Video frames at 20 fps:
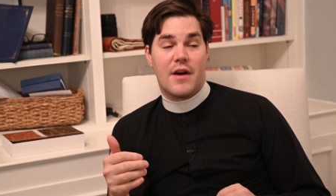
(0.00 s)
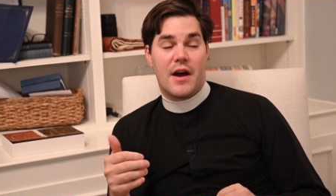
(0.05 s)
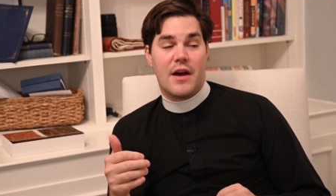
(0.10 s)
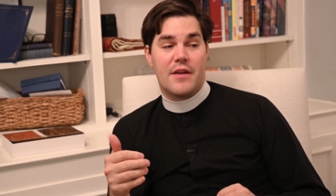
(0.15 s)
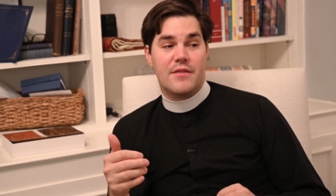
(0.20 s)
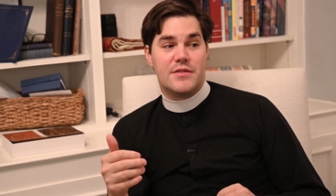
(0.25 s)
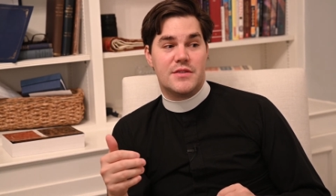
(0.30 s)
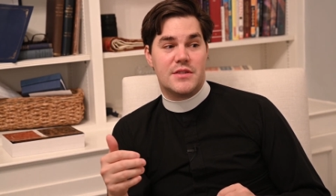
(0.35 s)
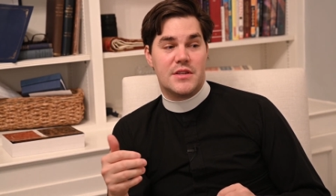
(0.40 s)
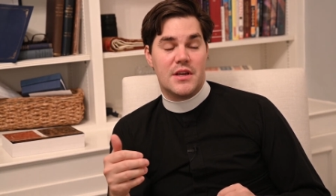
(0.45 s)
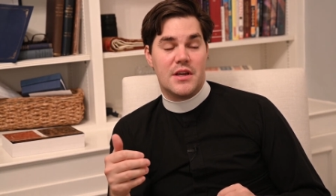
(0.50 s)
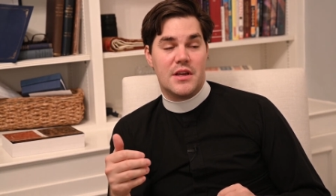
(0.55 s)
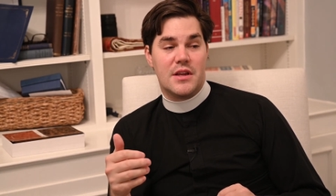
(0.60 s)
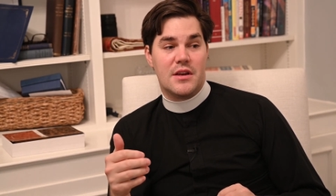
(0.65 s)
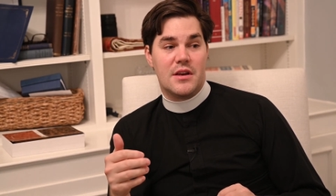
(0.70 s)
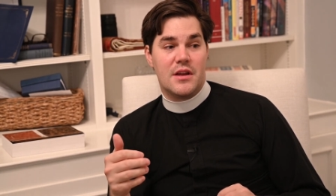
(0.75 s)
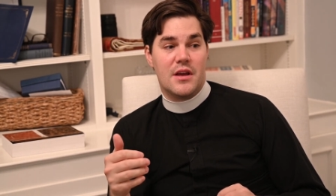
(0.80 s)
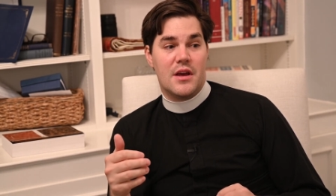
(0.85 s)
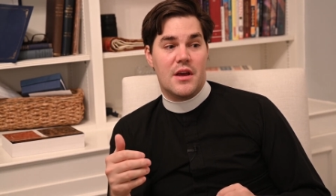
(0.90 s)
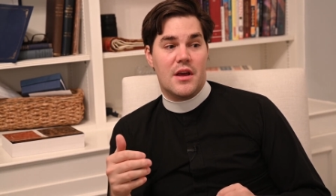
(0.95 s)
I've
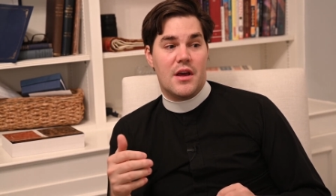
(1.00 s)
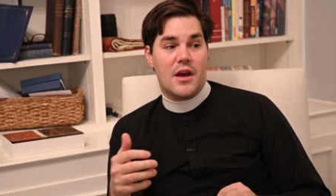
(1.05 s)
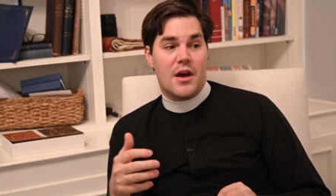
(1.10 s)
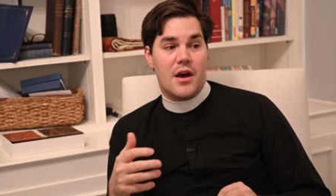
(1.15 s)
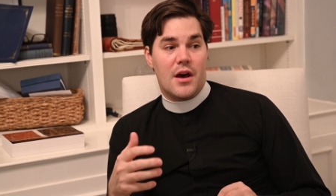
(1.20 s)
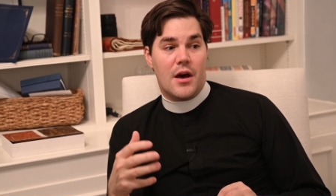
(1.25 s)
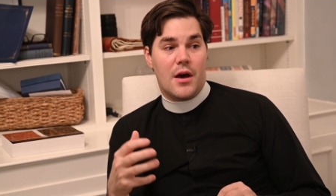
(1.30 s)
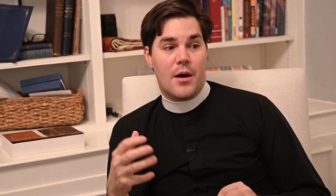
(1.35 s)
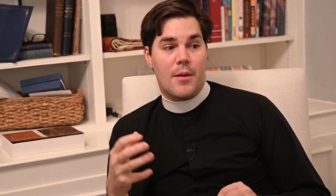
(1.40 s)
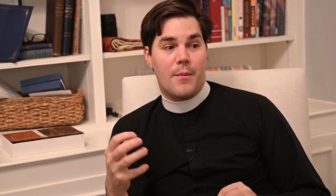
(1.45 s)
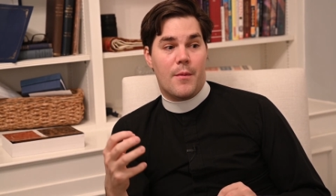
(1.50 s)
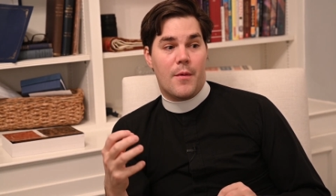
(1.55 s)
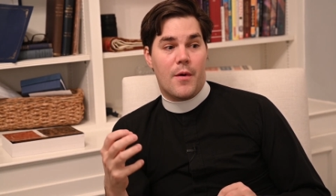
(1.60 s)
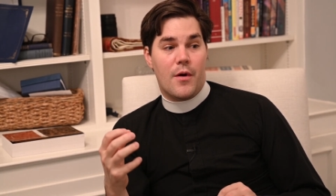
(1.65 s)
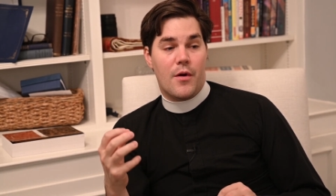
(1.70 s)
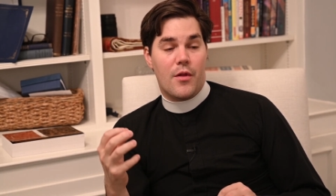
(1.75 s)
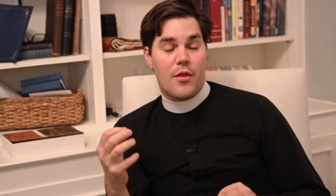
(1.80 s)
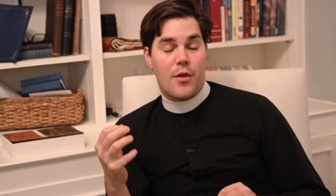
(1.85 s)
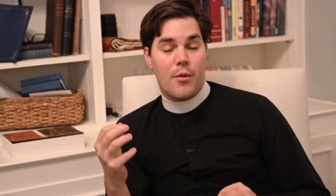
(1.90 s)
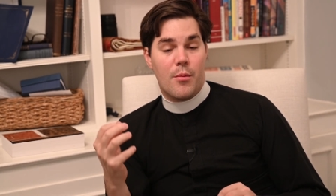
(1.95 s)
seen um,
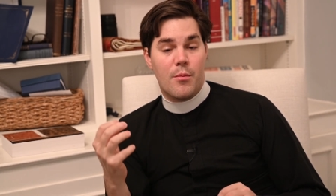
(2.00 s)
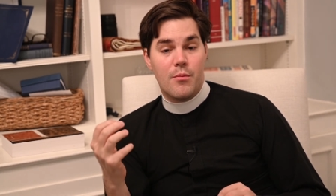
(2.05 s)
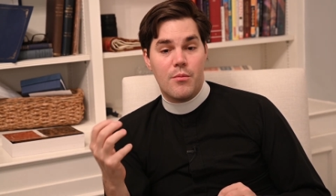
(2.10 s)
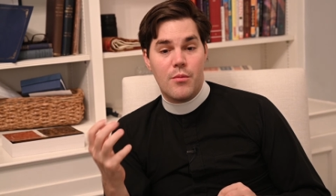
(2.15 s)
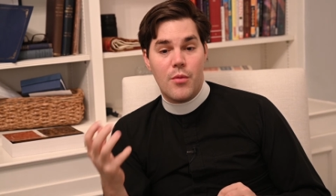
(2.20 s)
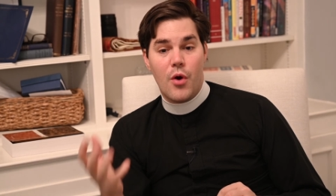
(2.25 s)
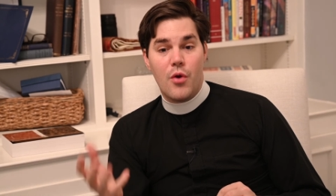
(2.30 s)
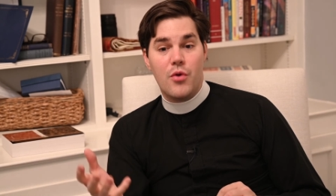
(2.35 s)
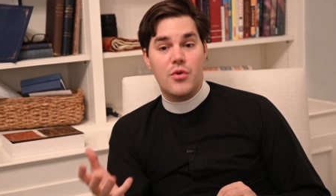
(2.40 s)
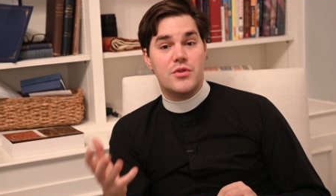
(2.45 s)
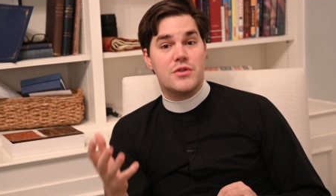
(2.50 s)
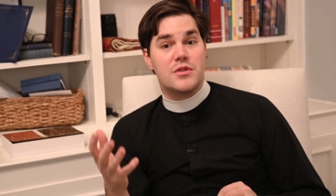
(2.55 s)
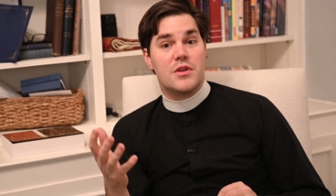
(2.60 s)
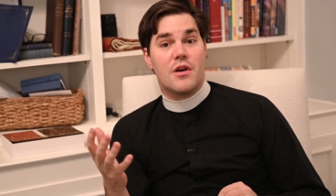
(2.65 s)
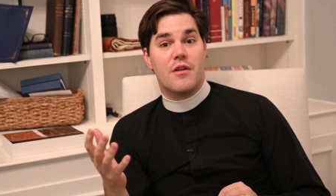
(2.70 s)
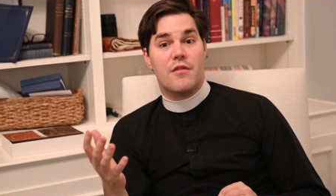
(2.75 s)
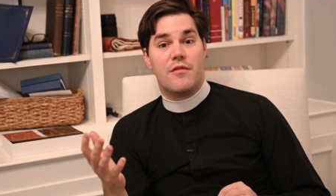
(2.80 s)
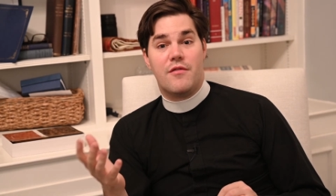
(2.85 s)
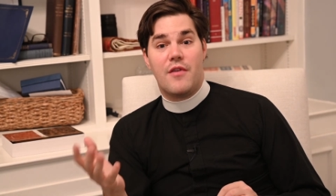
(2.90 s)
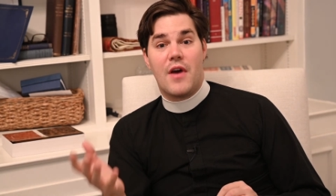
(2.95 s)
the most
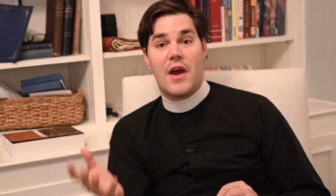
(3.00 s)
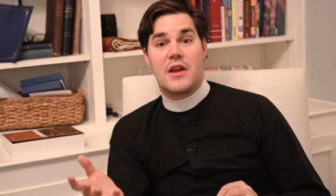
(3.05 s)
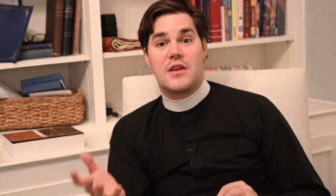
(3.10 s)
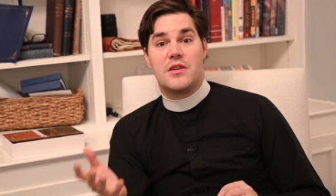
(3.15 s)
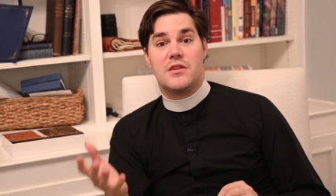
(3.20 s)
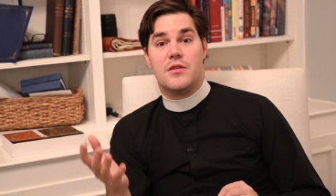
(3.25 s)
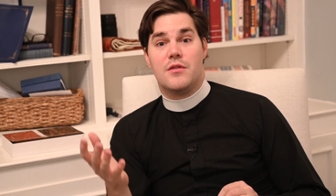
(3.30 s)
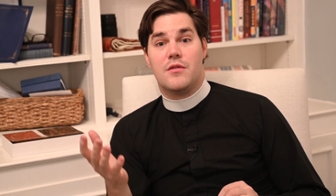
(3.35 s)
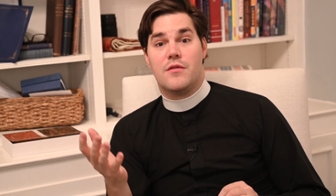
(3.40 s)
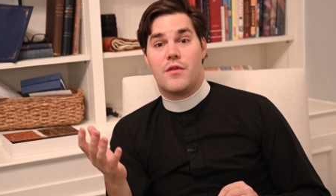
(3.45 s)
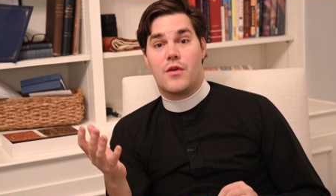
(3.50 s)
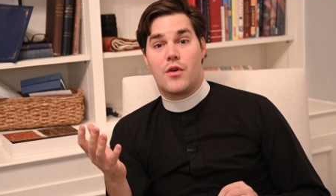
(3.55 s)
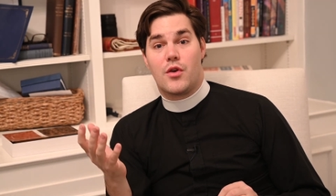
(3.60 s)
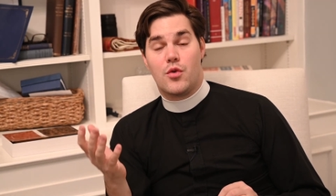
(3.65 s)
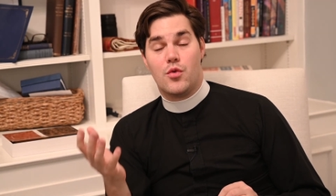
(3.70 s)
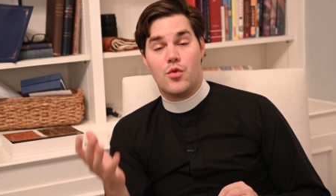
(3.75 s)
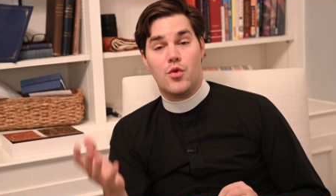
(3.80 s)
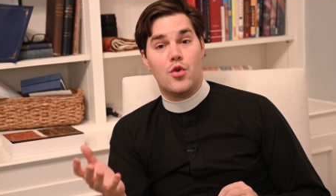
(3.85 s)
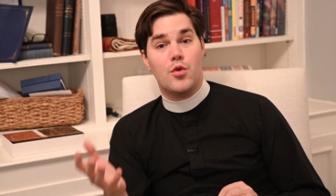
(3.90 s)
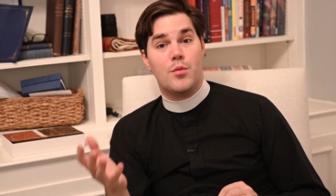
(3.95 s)
effective
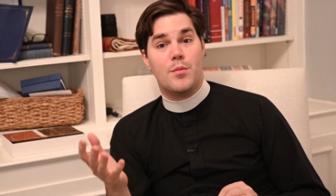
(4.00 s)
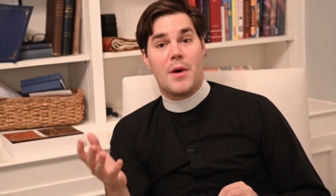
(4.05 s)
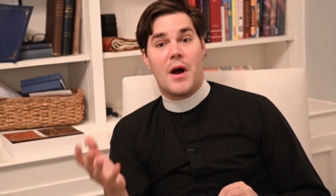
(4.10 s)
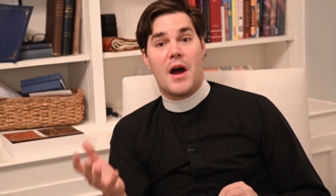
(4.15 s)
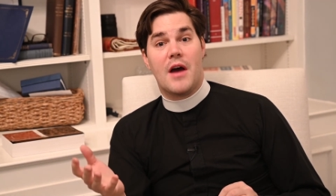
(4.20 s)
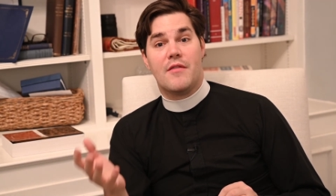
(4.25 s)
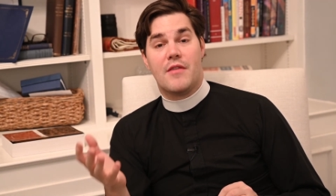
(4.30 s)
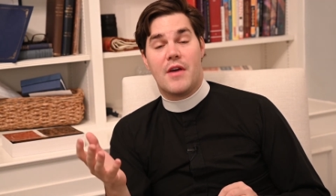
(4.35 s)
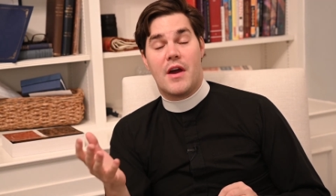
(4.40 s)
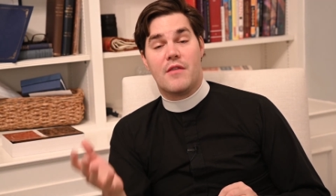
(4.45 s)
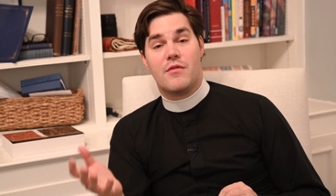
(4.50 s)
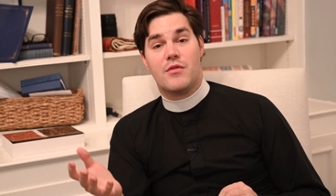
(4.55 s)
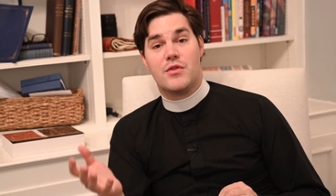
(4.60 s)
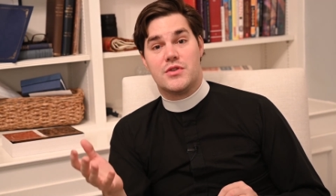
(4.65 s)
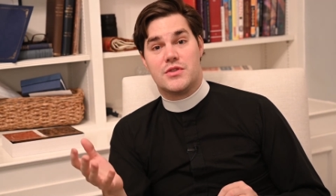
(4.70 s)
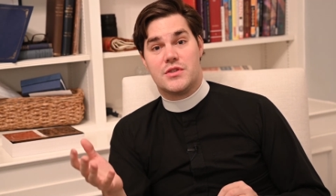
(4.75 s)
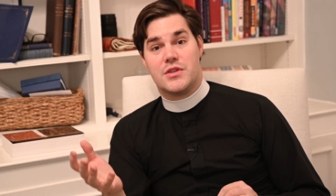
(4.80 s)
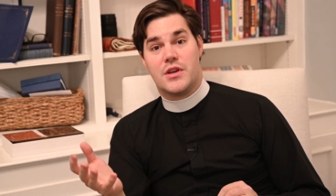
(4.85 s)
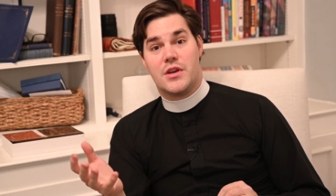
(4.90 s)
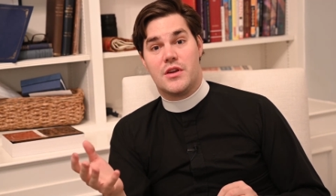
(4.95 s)
group I've ever
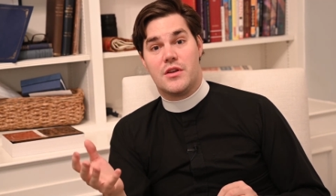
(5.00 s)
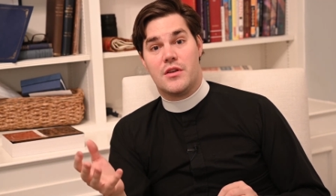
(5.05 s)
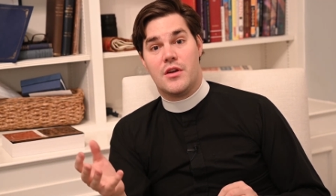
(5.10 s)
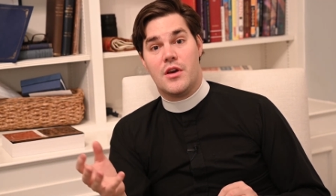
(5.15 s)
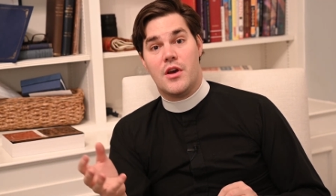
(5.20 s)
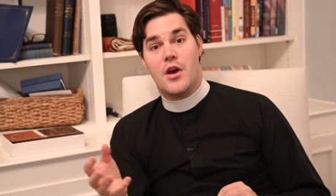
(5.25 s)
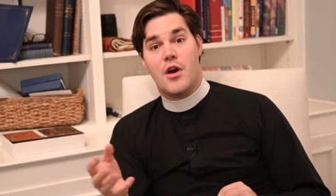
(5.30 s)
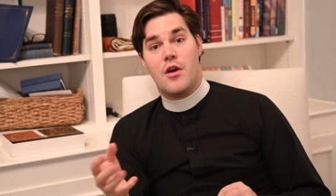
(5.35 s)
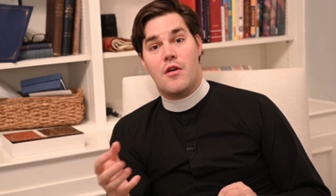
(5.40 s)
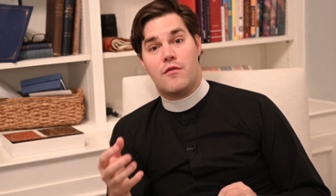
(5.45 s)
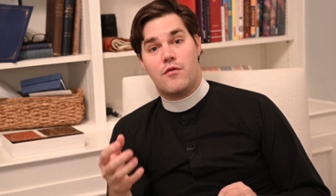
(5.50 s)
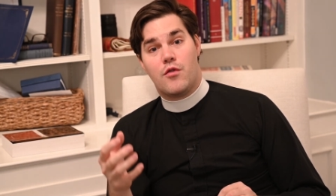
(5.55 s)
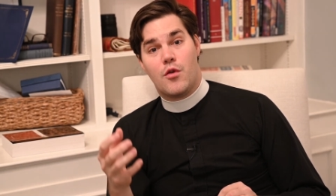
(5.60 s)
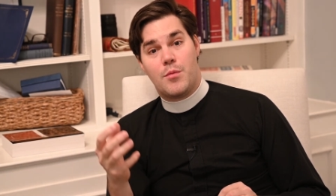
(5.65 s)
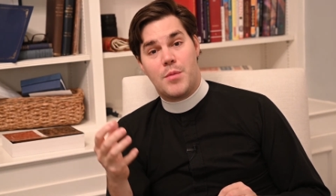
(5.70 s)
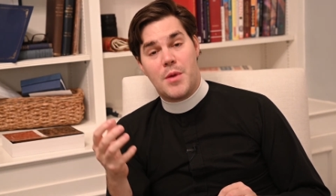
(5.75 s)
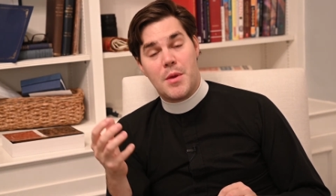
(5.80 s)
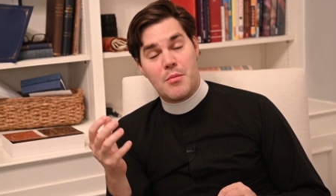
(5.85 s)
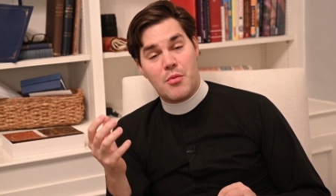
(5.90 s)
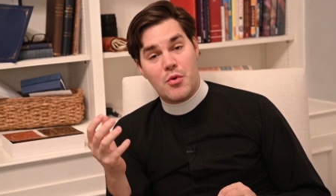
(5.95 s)
seen for
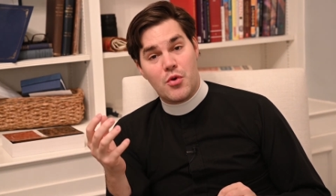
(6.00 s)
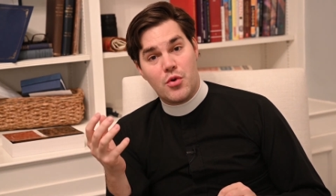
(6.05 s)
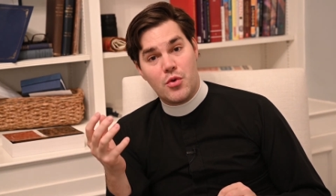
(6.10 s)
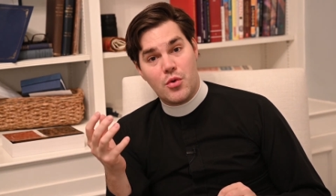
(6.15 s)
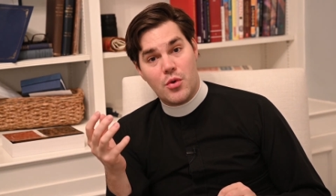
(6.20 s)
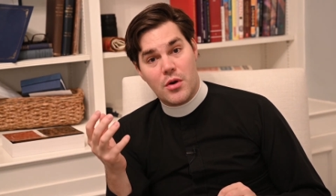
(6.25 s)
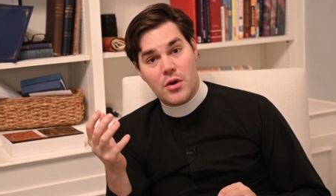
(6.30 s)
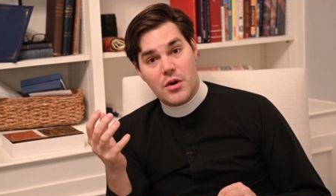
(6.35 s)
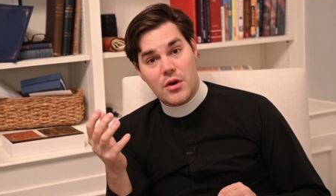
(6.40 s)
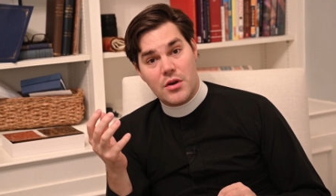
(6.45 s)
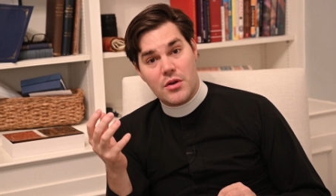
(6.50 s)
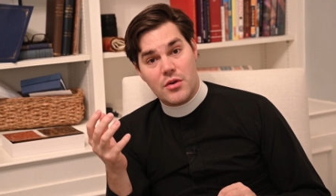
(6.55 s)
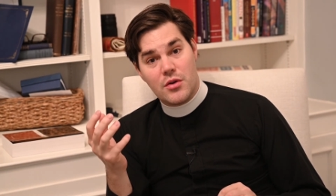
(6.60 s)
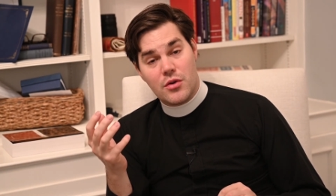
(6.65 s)
people who are